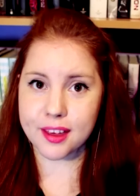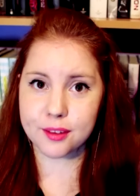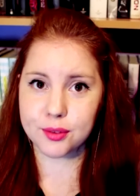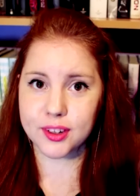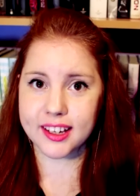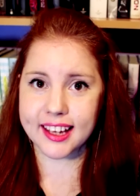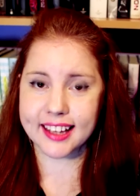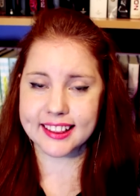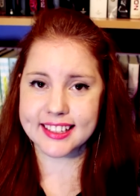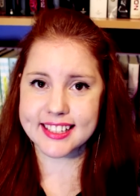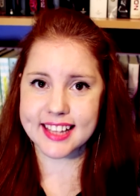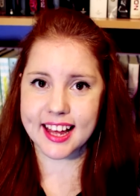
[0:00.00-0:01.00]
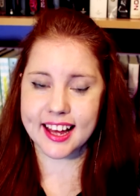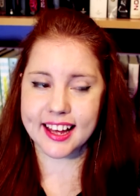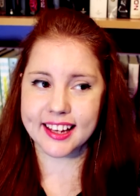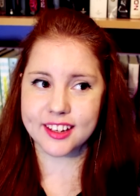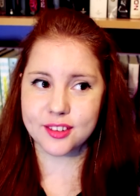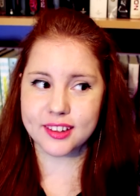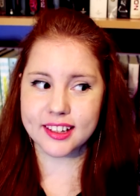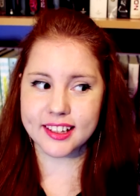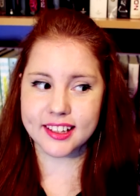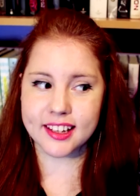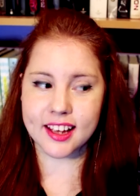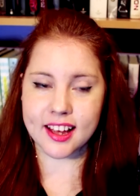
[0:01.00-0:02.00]
Thankfully, at least I
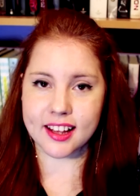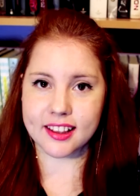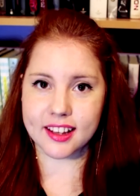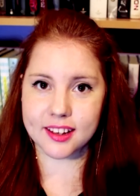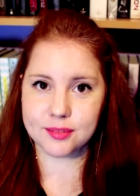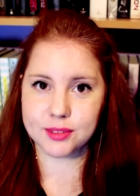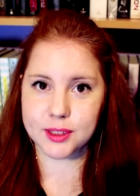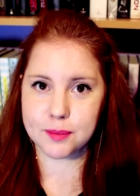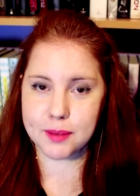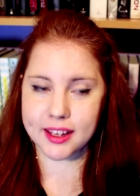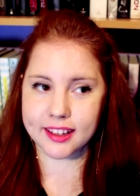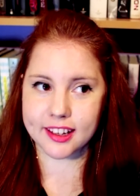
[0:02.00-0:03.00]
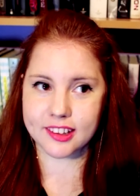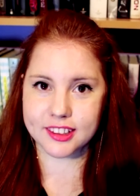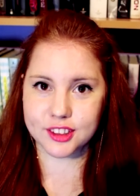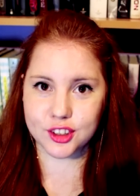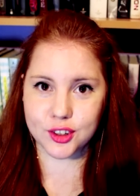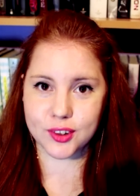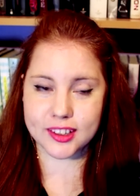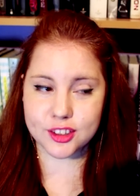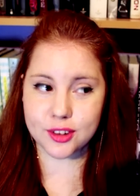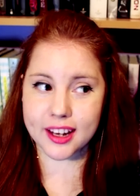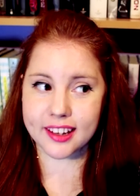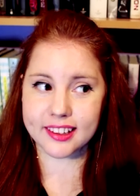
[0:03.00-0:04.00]
really love the male character
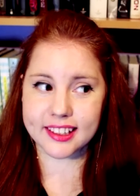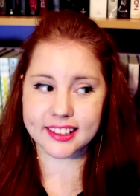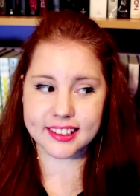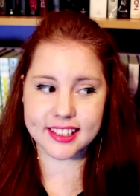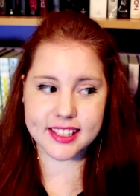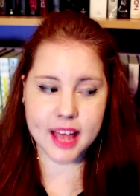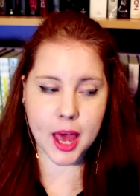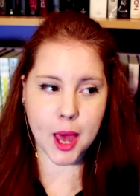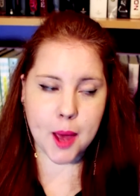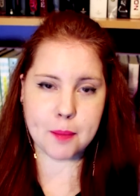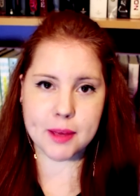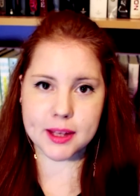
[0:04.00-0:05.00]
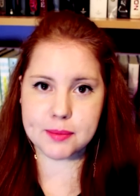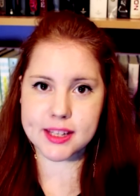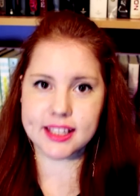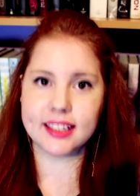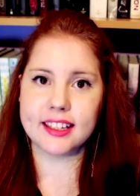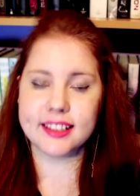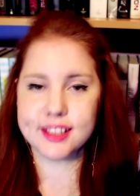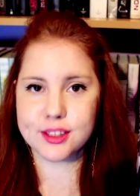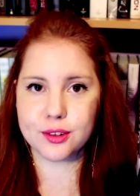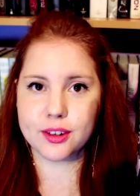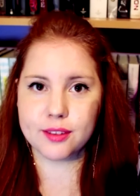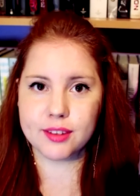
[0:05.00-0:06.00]
called Ryan in this, but basically in this
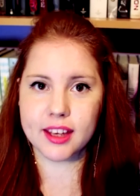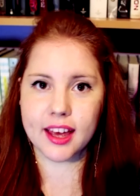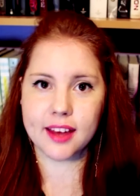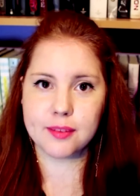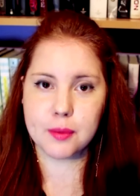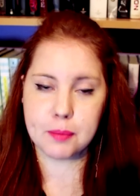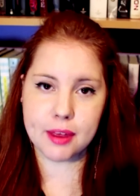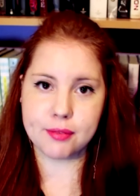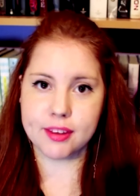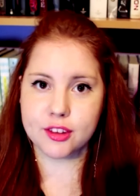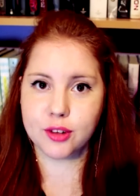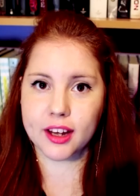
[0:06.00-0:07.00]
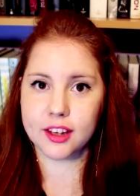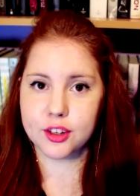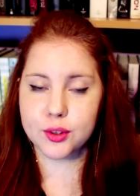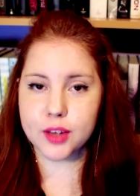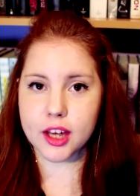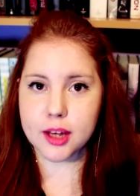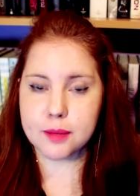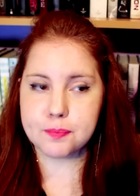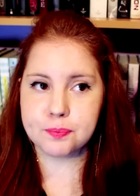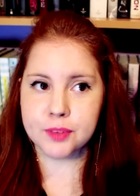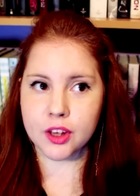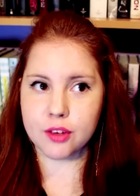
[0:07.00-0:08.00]
story we have Beth and Ryan who
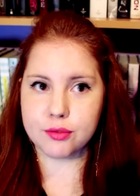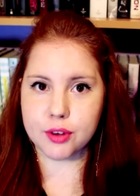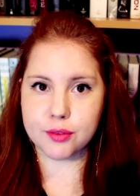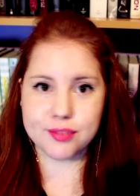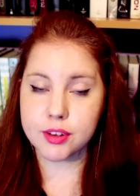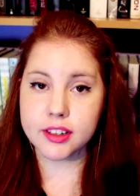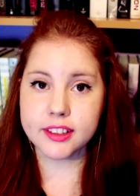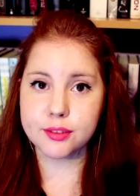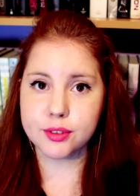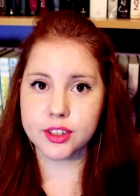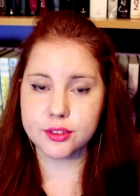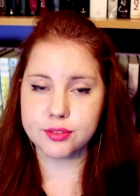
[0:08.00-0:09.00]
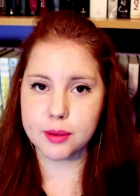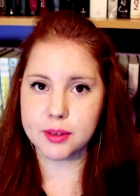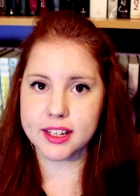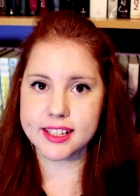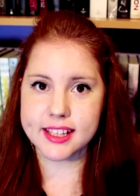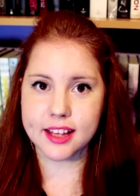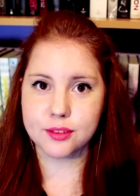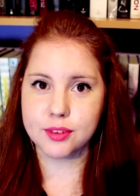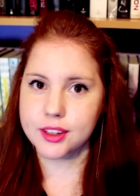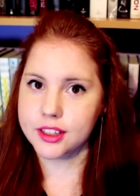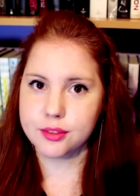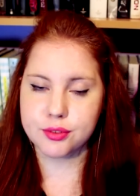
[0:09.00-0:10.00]
come from very different families and
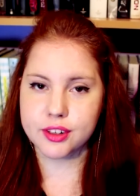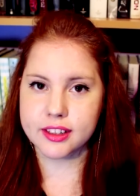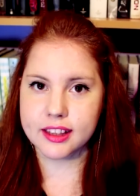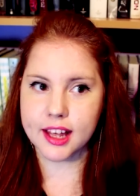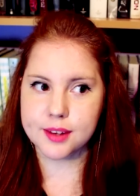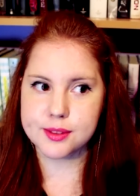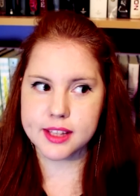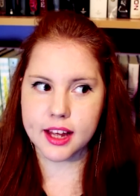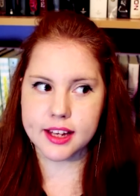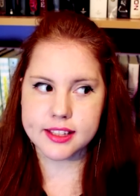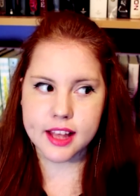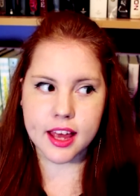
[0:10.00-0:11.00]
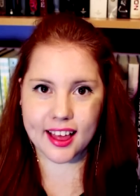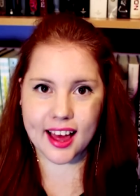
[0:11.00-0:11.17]
very different lifestyles.